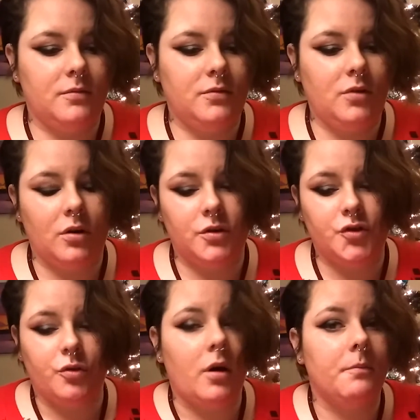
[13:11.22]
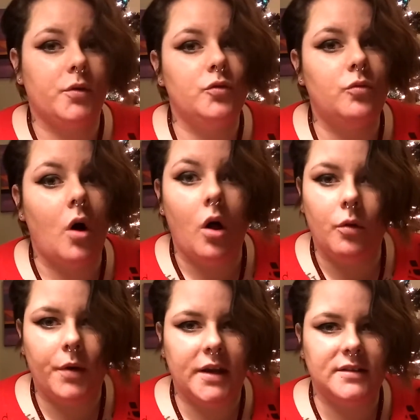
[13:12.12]
Donald Trump who
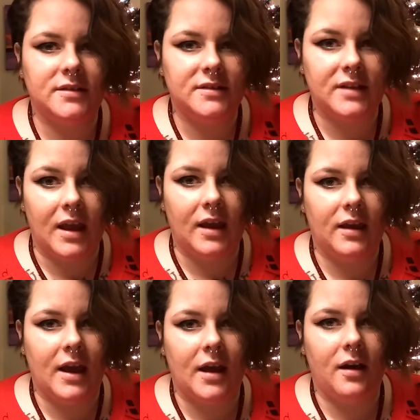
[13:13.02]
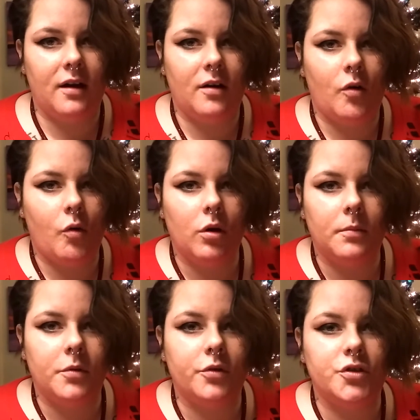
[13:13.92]
always say
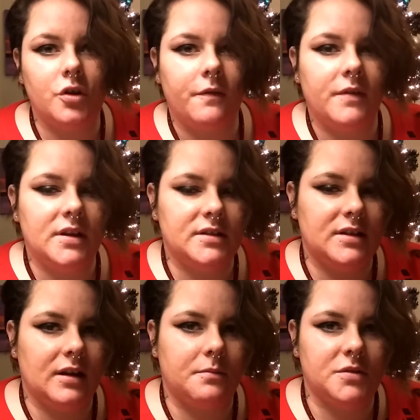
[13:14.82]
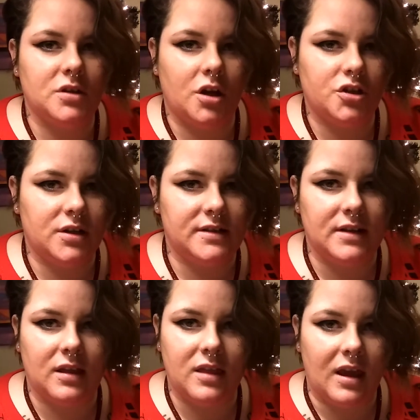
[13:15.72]
horrible, chauvinistic,
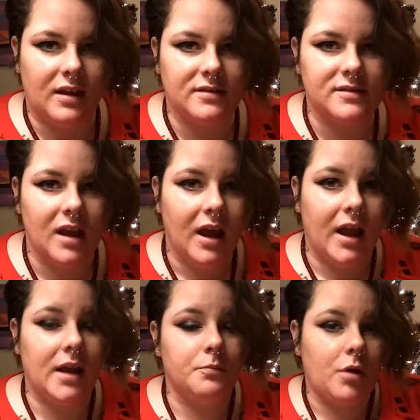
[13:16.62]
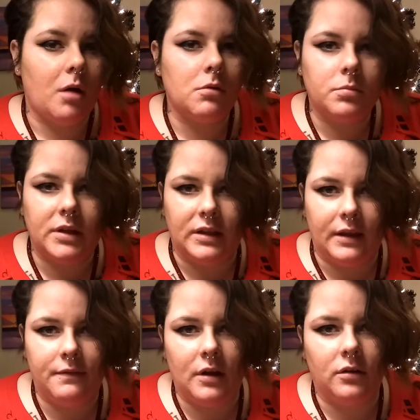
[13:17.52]
misogynistic things and probably
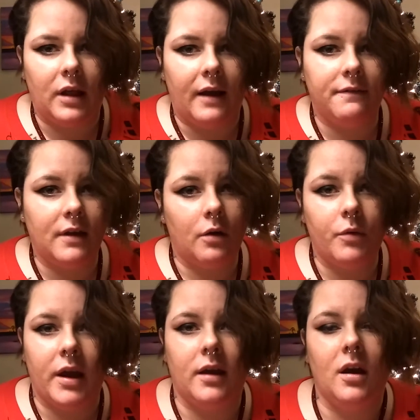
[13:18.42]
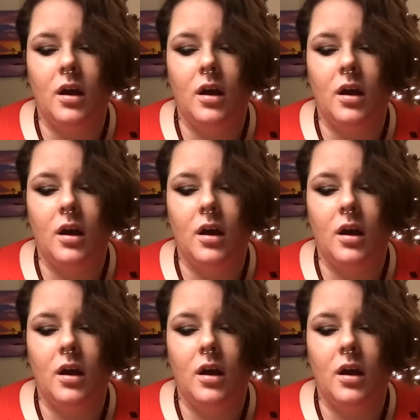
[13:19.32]
live their life that way.